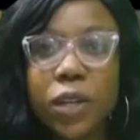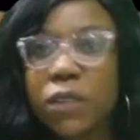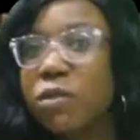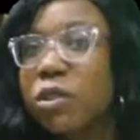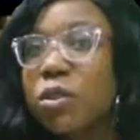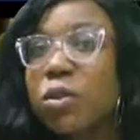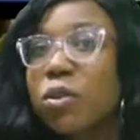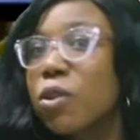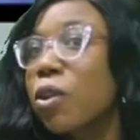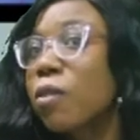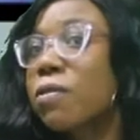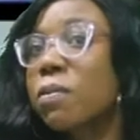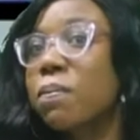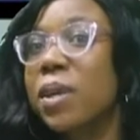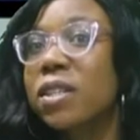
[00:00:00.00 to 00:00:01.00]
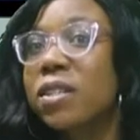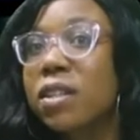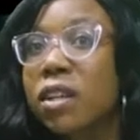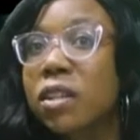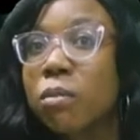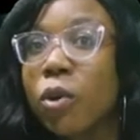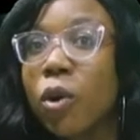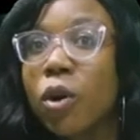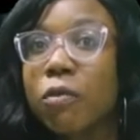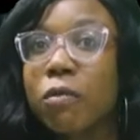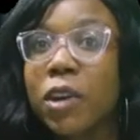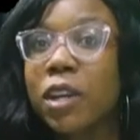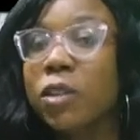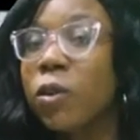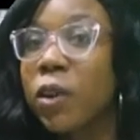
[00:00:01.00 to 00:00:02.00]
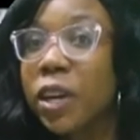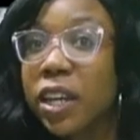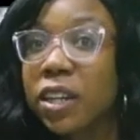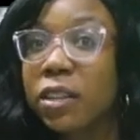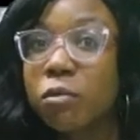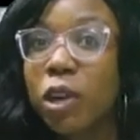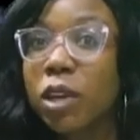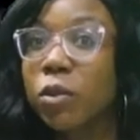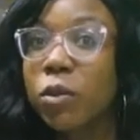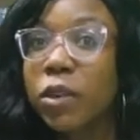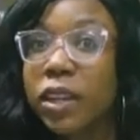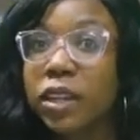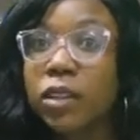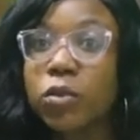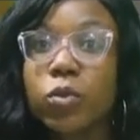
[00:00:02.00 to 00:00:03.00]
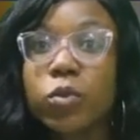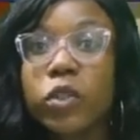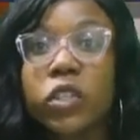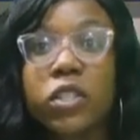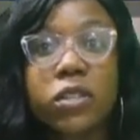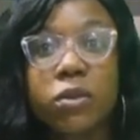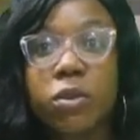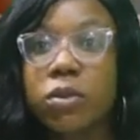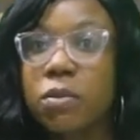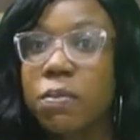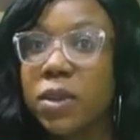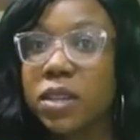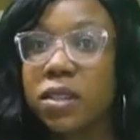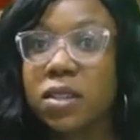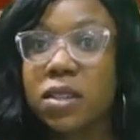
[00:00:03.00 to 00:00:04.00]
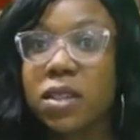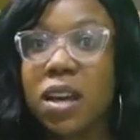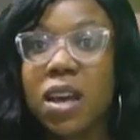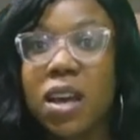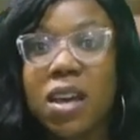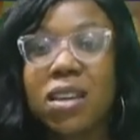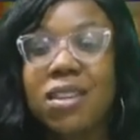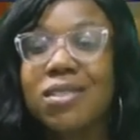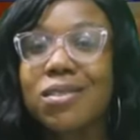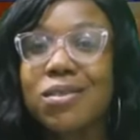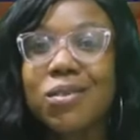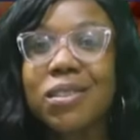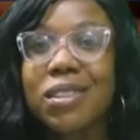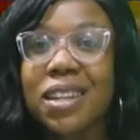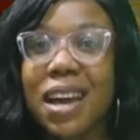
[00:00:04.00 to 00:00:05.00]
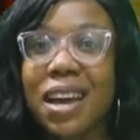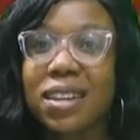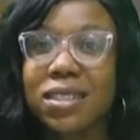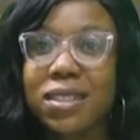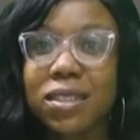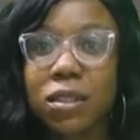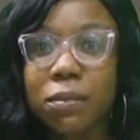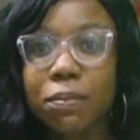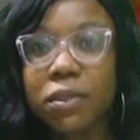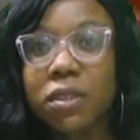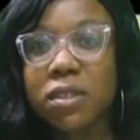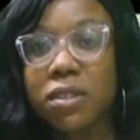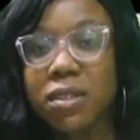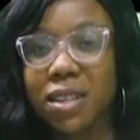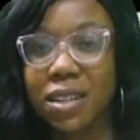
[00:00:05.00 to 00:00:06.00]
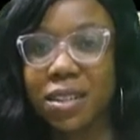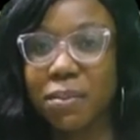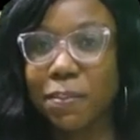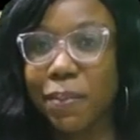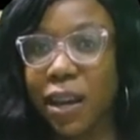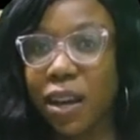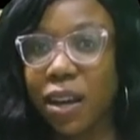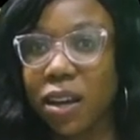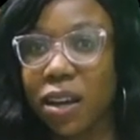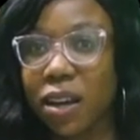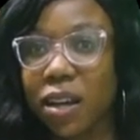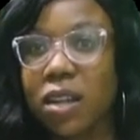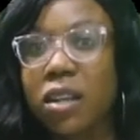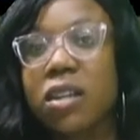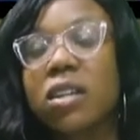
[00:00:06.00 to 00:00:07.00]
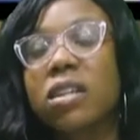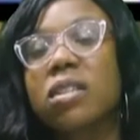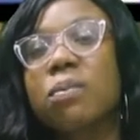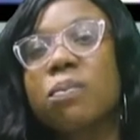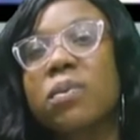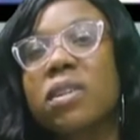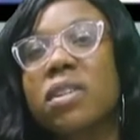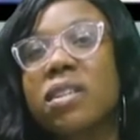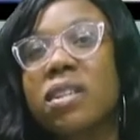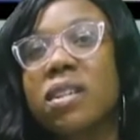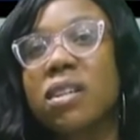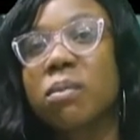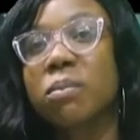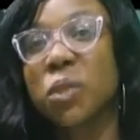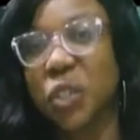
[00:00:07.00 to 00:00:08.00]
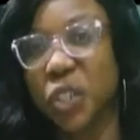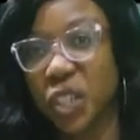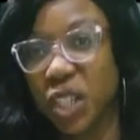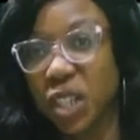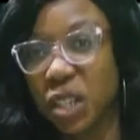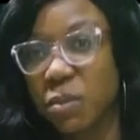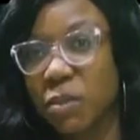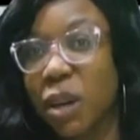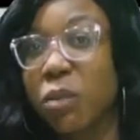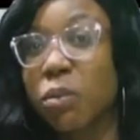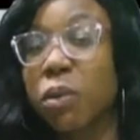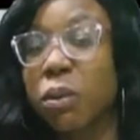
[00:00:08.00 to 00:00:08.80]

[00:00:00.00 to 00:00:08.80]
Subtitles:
If you don't love the person anymore, if you are not in, don't cheat on the person. It's not nice. It brings setback. It brings shame and